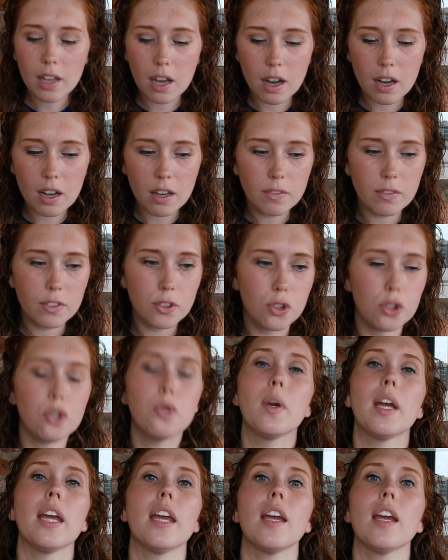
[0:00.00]
of
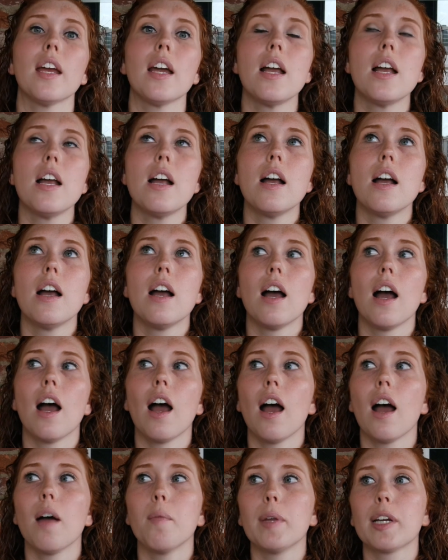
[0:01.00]
doing
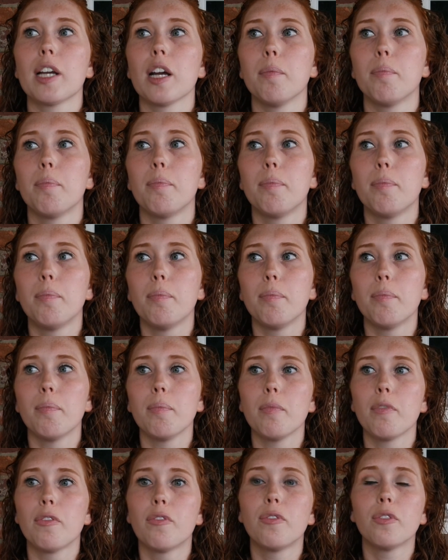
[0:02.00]
like a
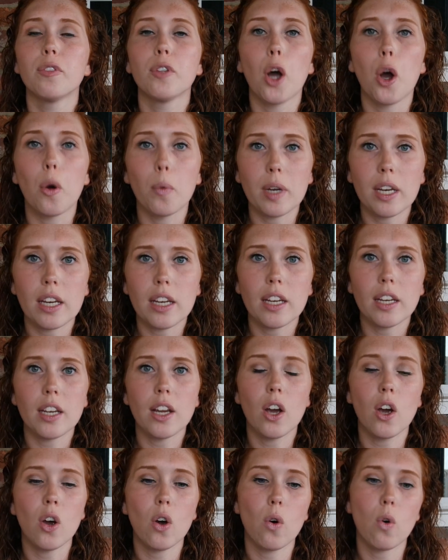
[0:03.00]

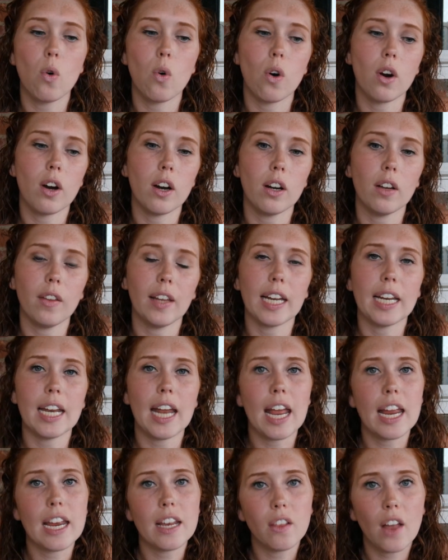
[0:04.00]
flowy or like an
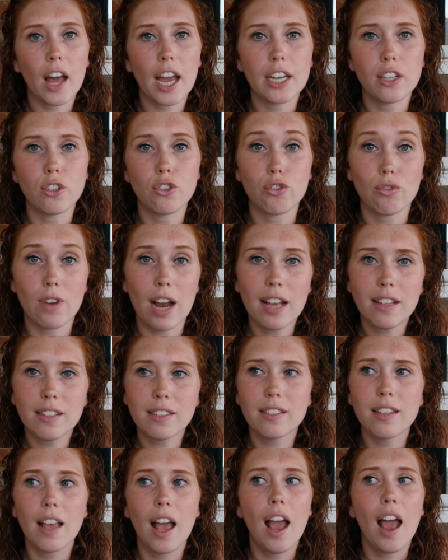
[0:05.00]
A-line
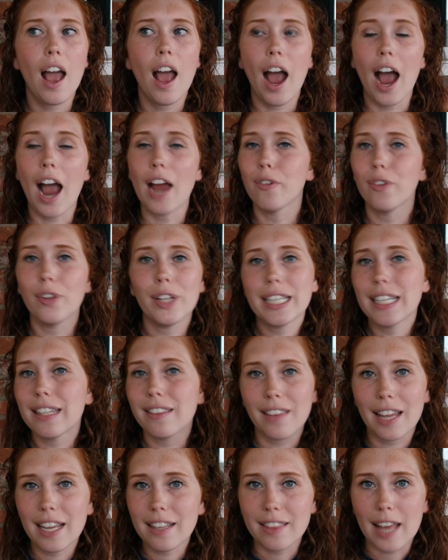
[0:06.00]
dress, I really
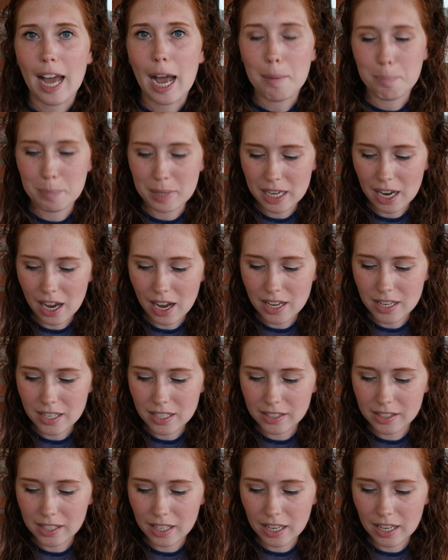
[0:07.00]
didn't like that,
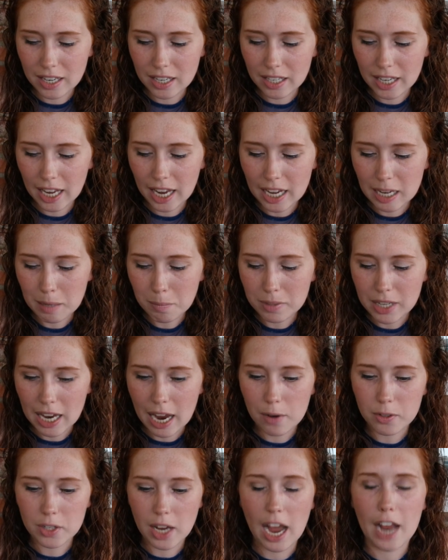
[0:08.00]
because it came
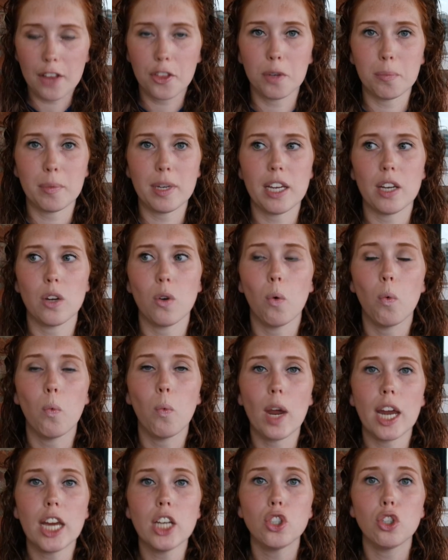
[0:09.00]
down to either being
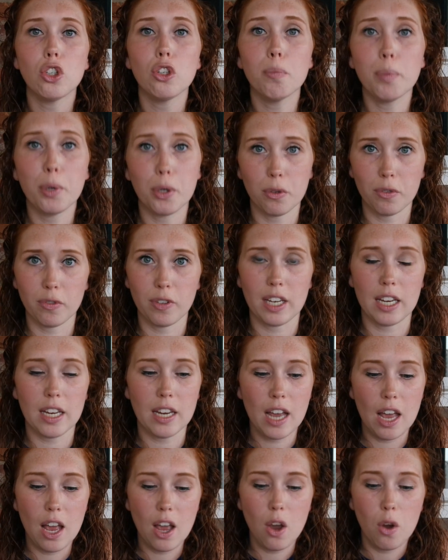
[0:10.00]
way too
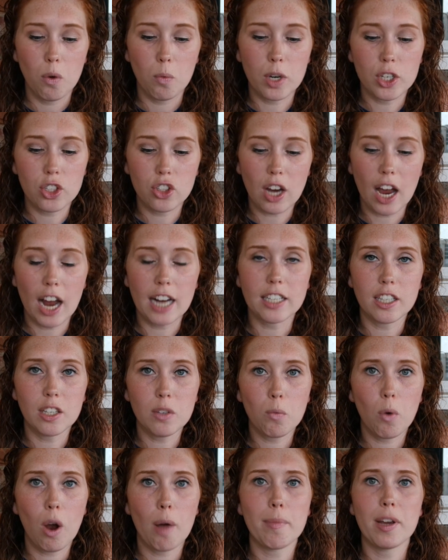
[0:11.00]
poofy, which I
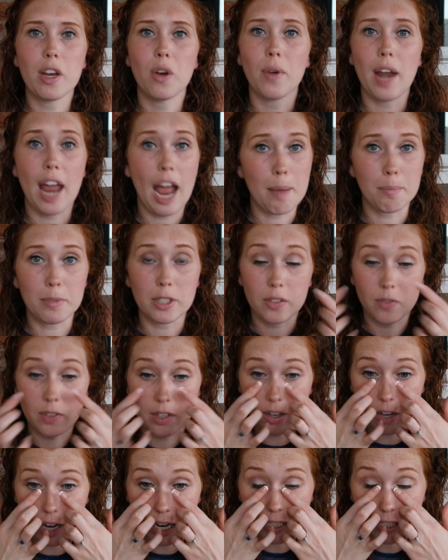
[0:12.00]
didn't want my own
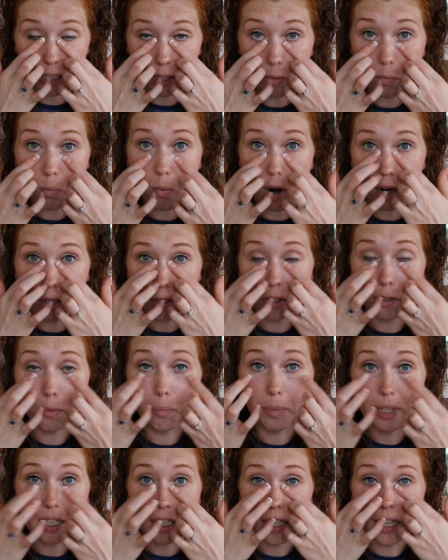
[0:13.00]
atmosphere. I didn't want to
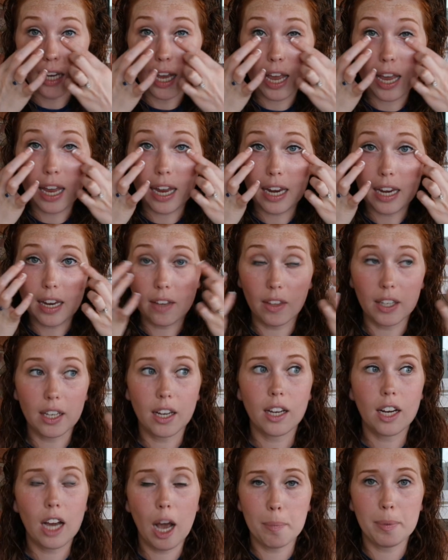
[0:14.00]
be a like
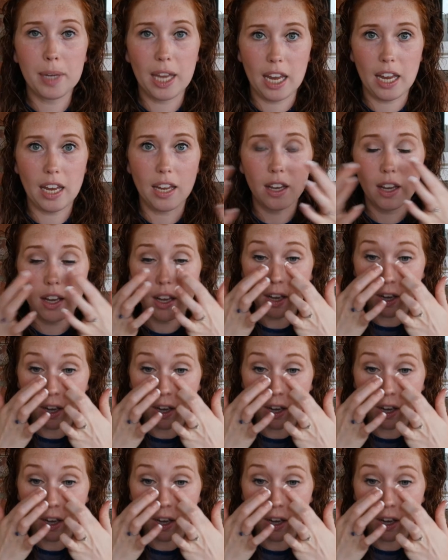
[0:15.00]
cupcake